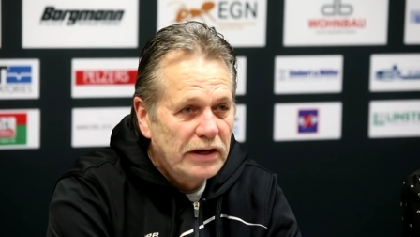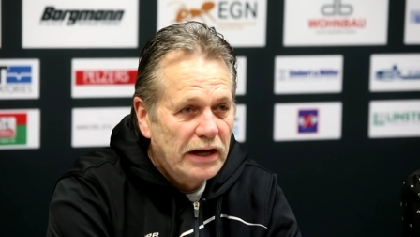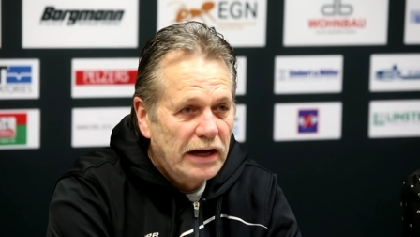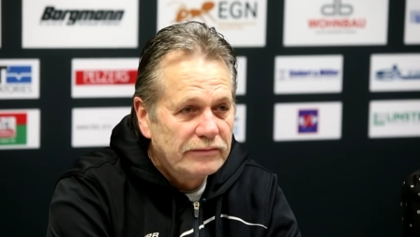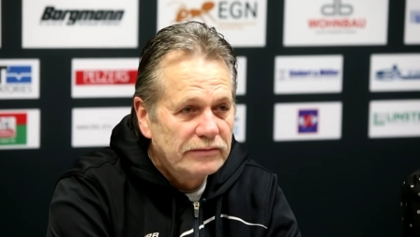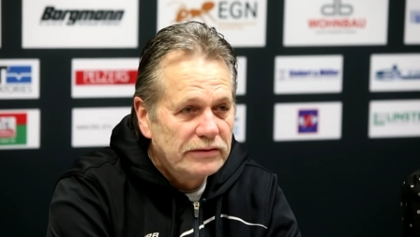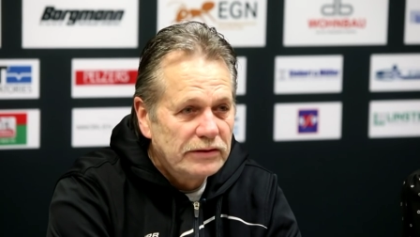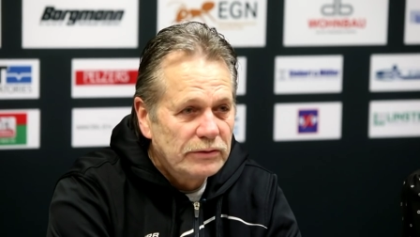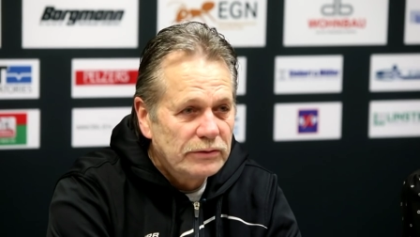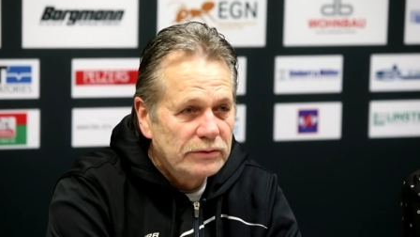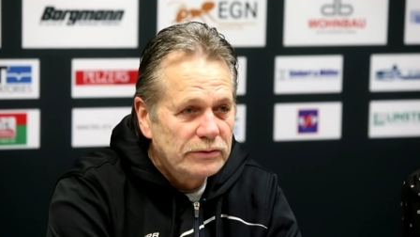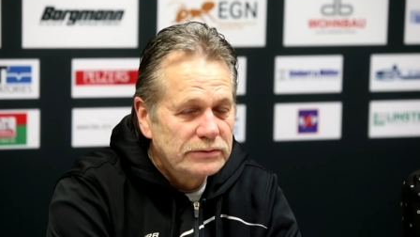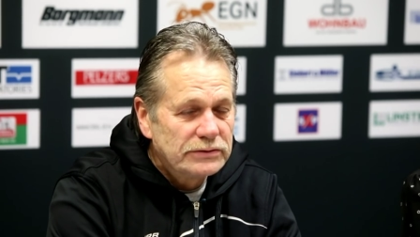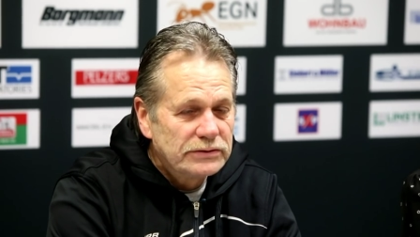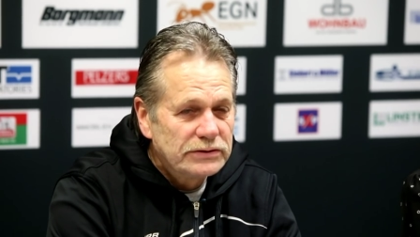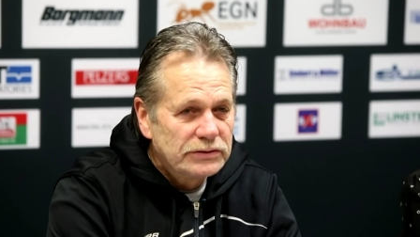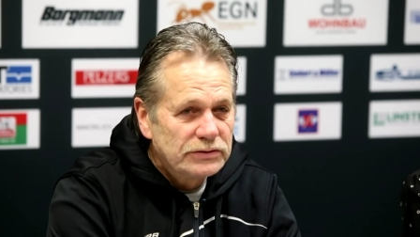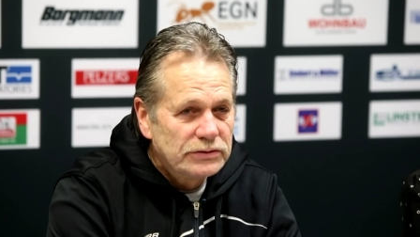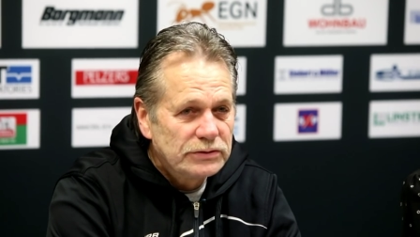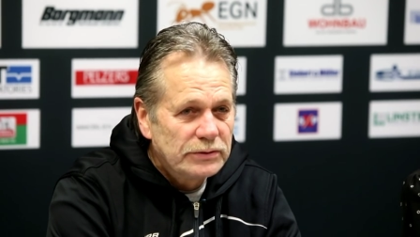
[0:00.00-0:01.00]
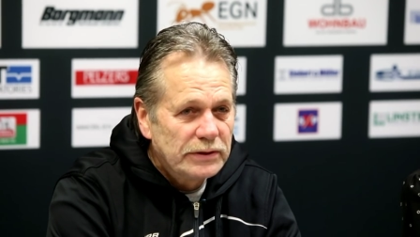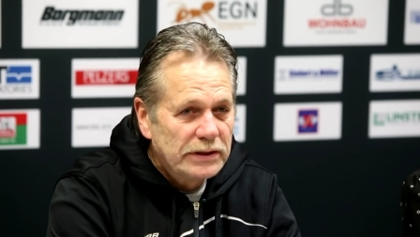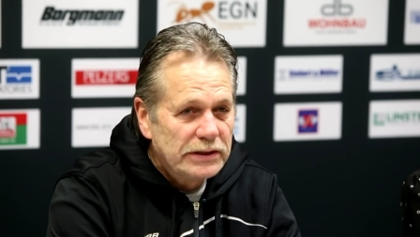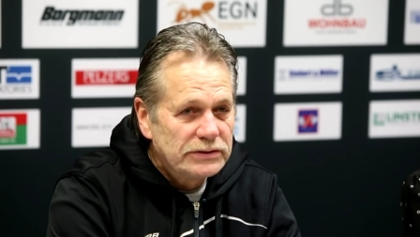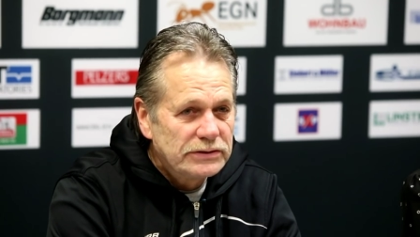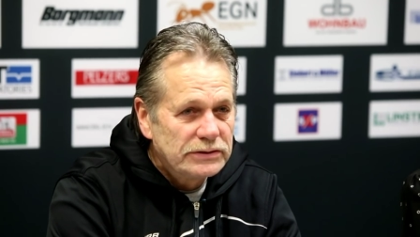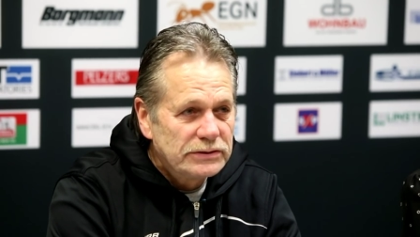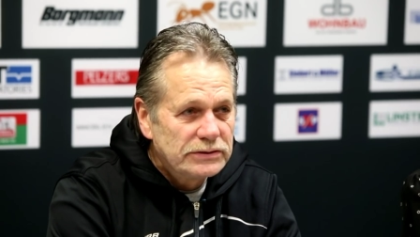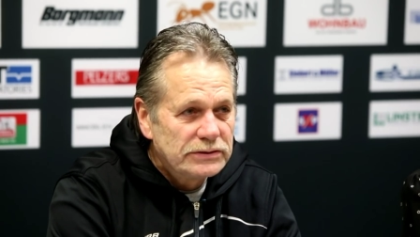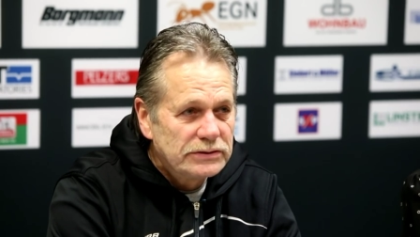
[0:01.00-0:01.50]
have to know those
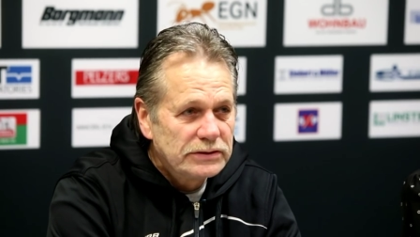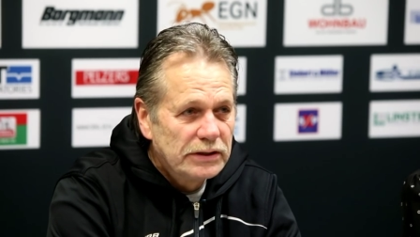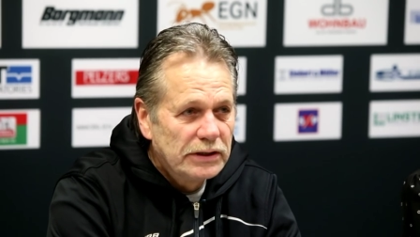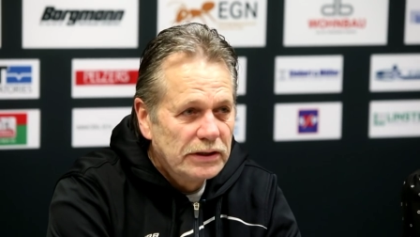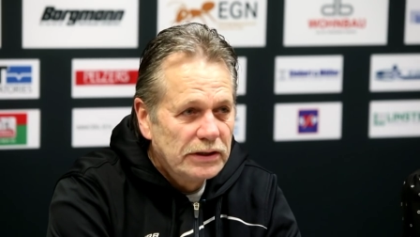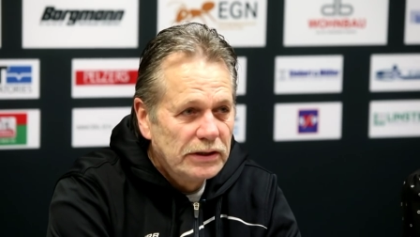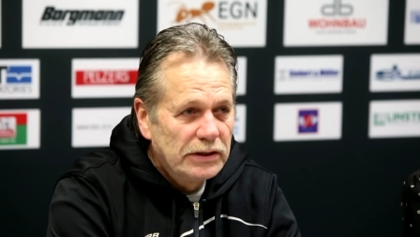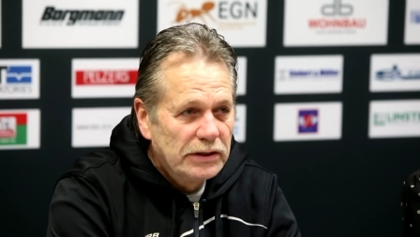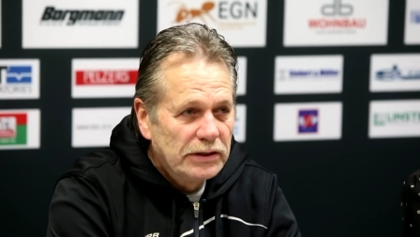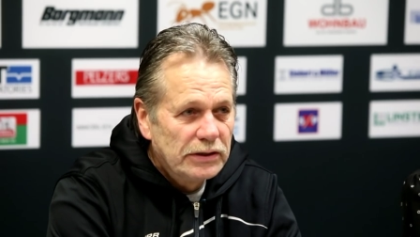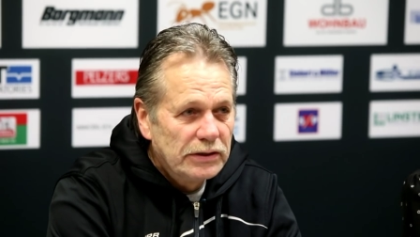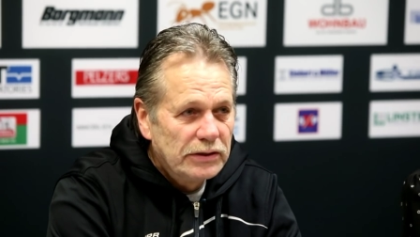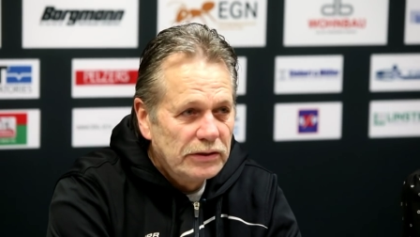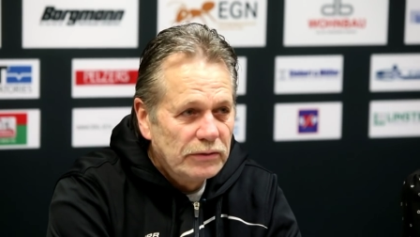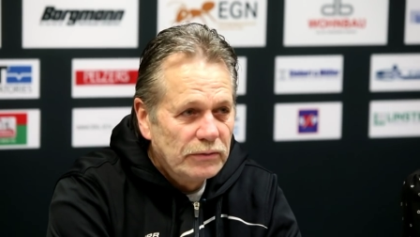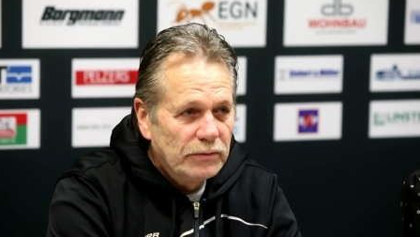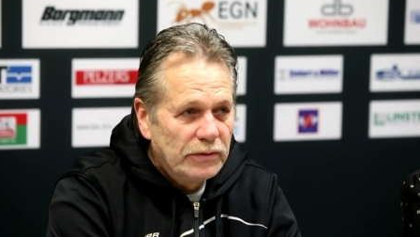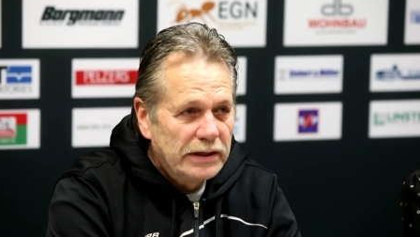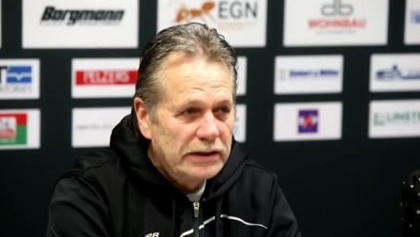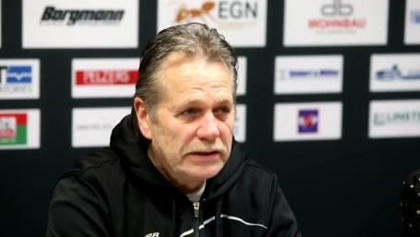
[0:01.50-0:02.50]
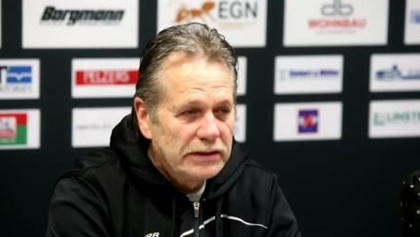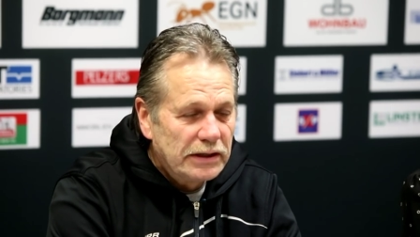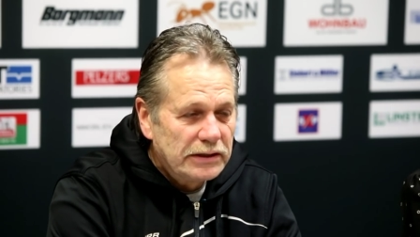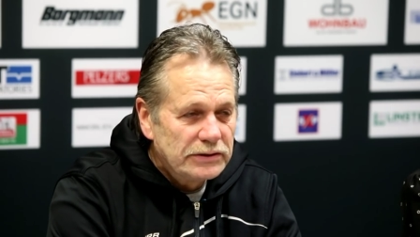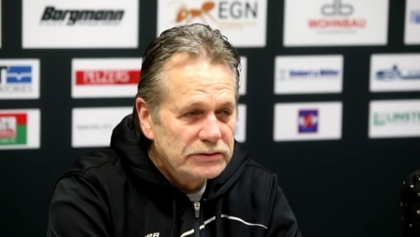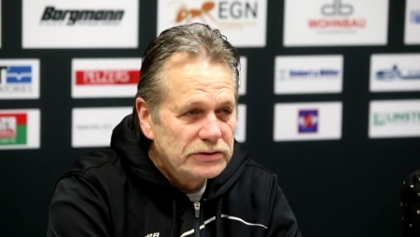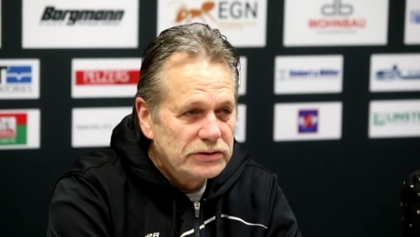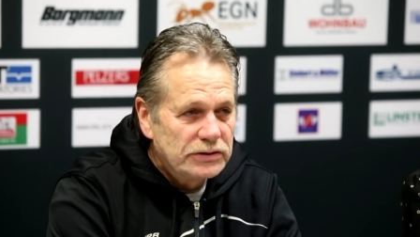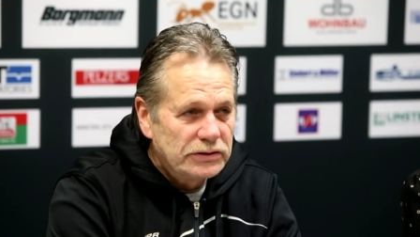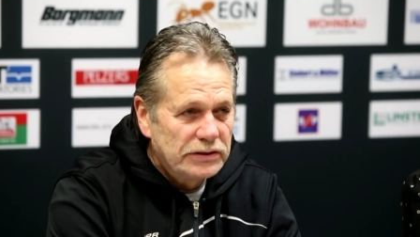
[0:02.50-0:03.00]
situations when it
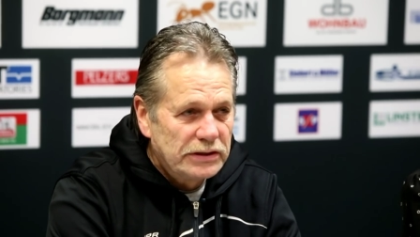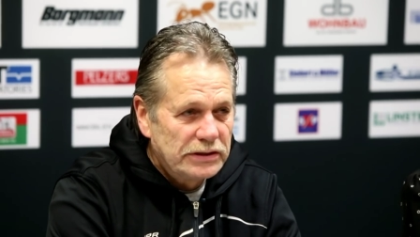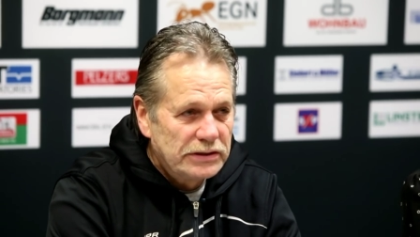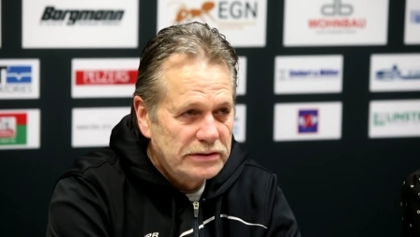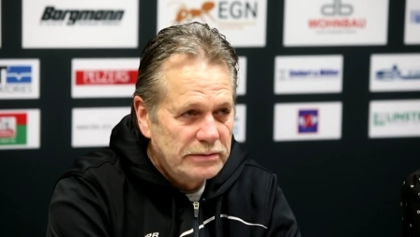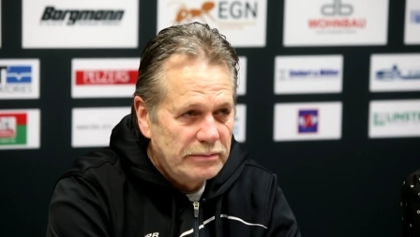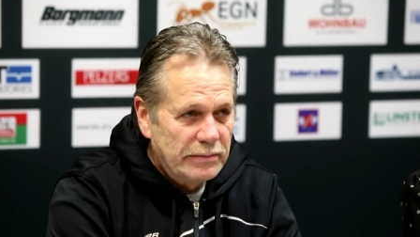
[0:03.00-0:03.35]
does turn into